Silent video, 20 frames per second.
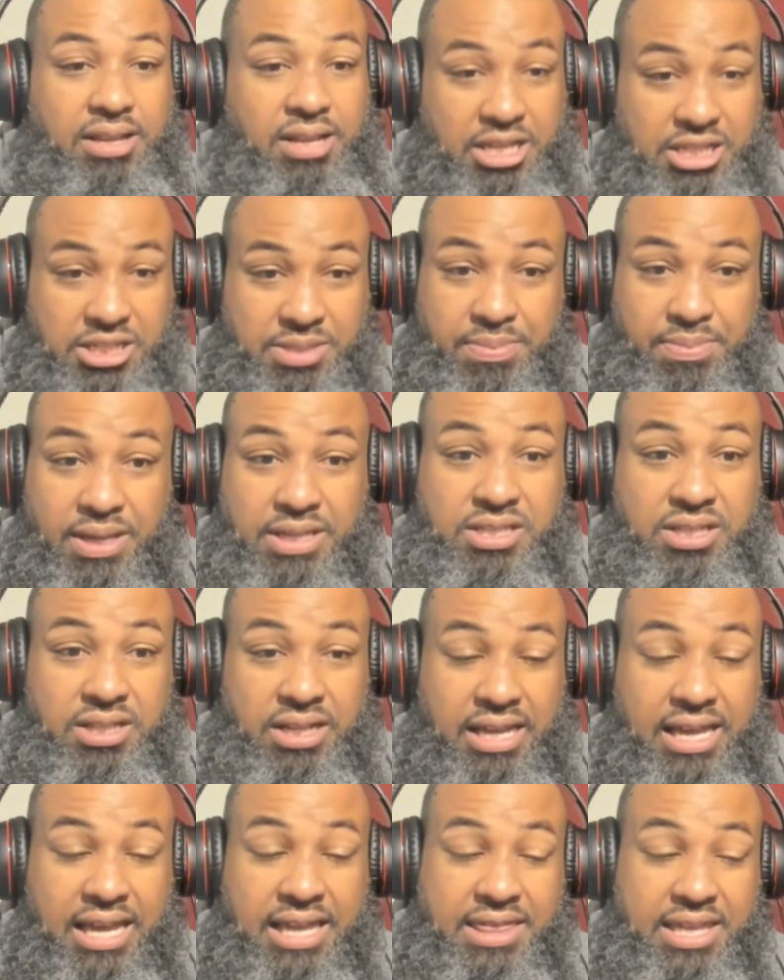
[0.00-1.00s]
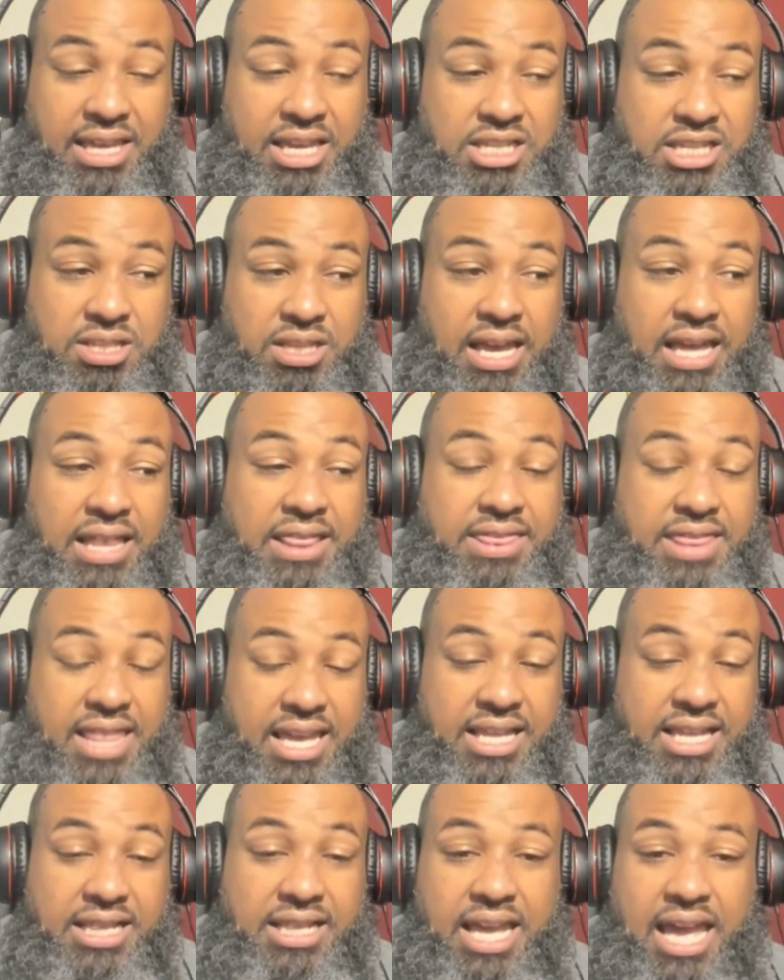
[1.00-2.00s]
I
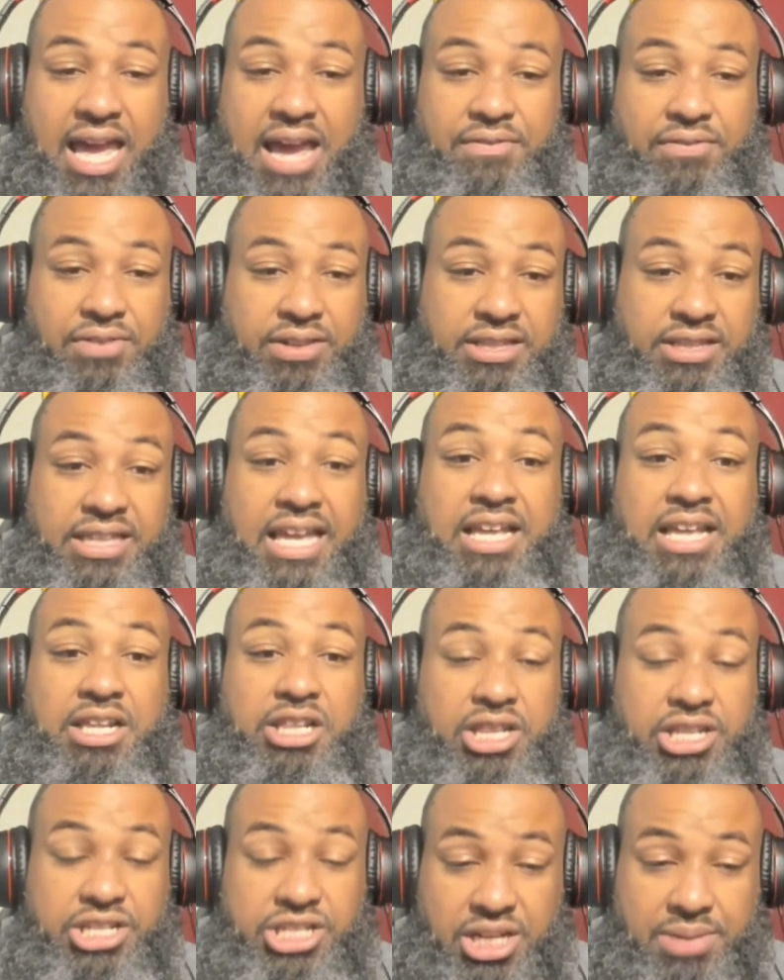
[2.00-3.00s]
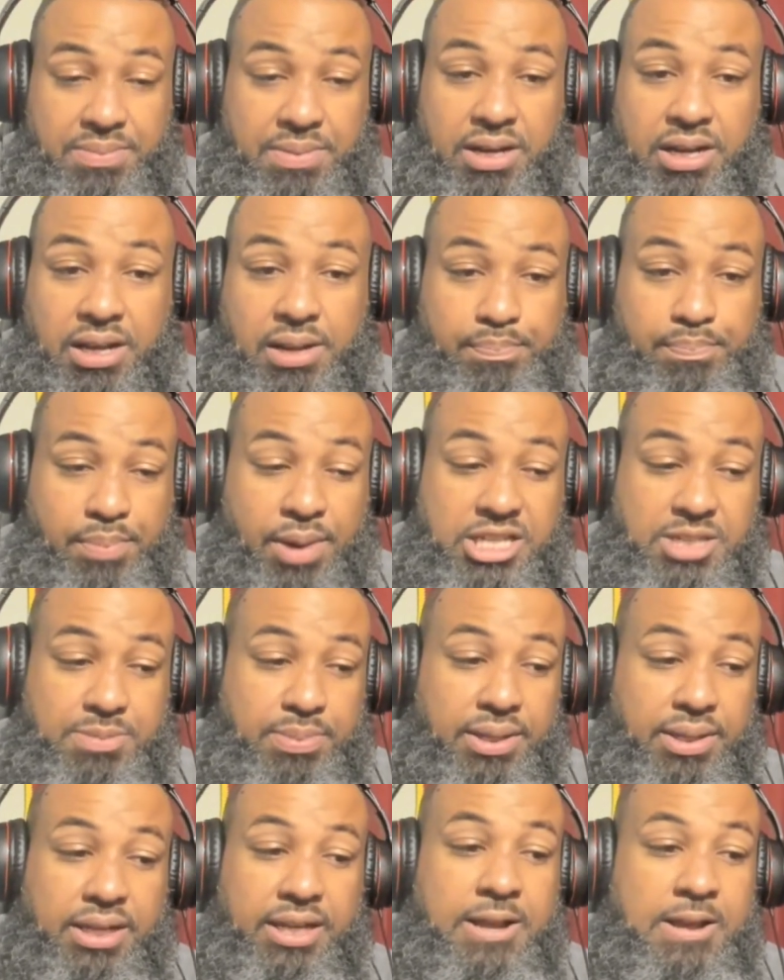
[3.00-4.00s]
think they have that legitimate
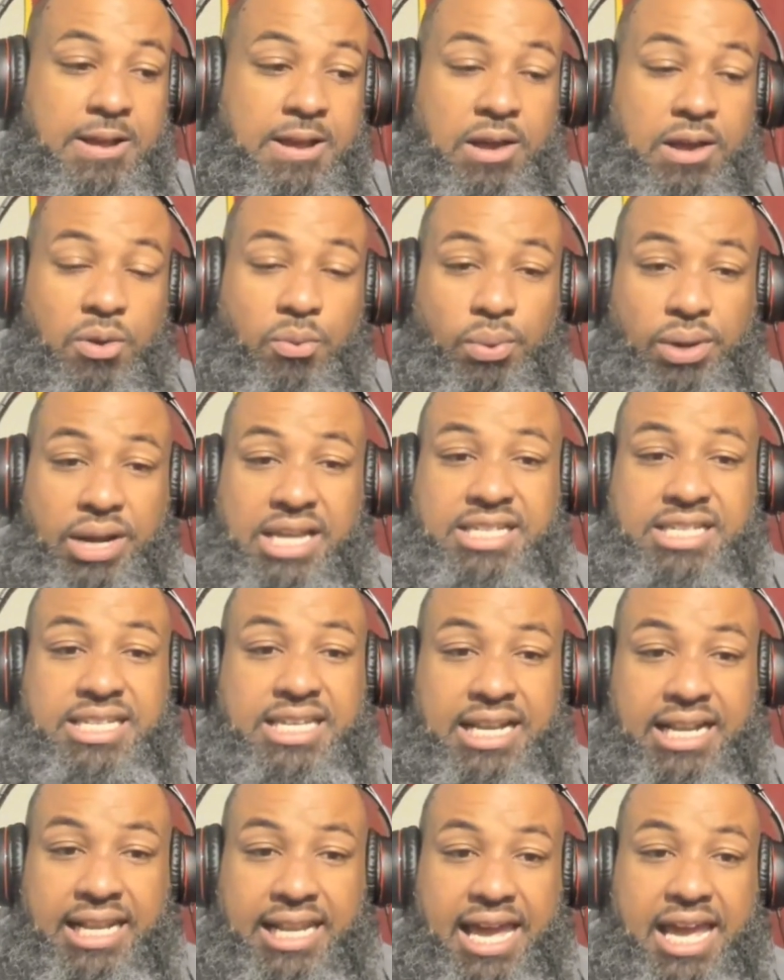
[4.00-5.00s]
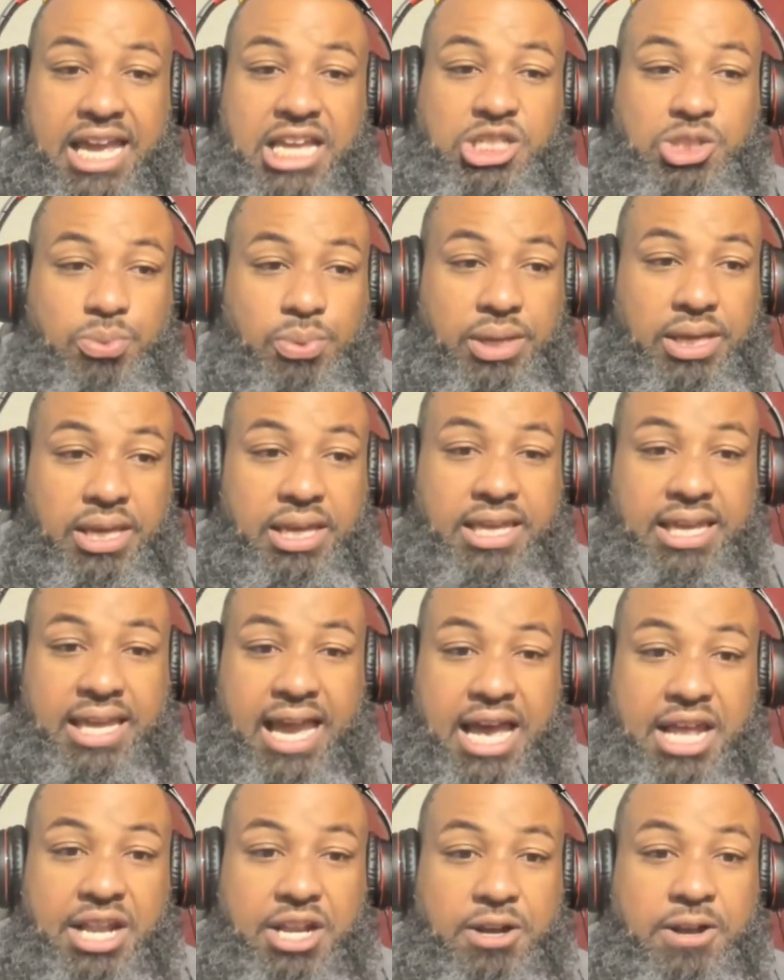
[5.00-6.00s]
possibility. What I seen last week,
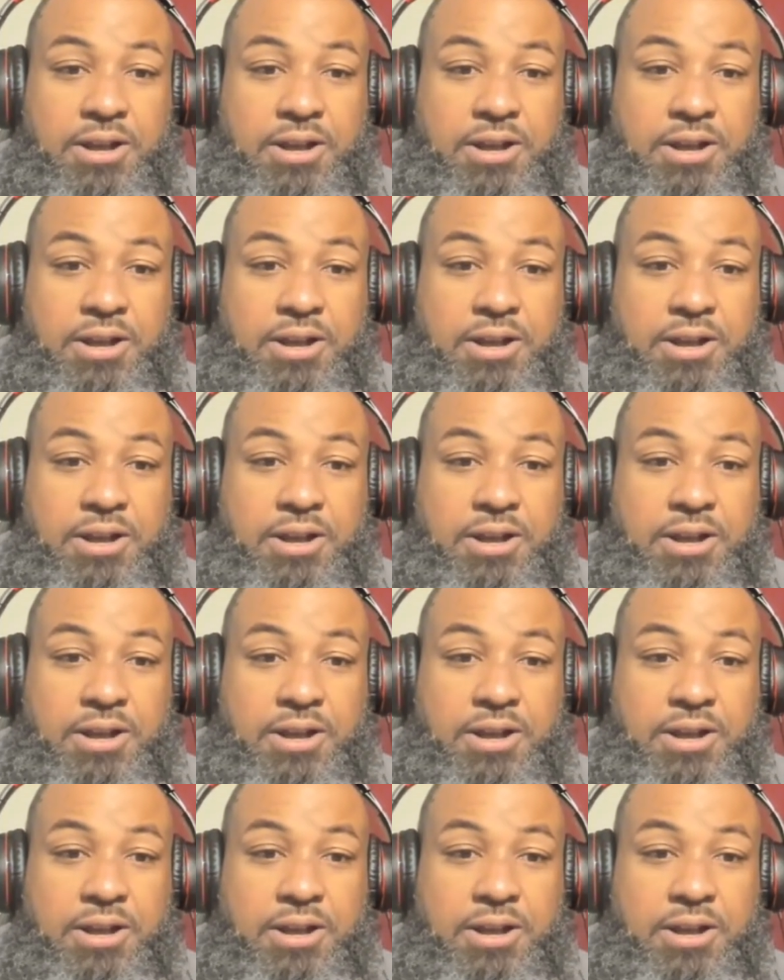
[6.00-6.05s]
can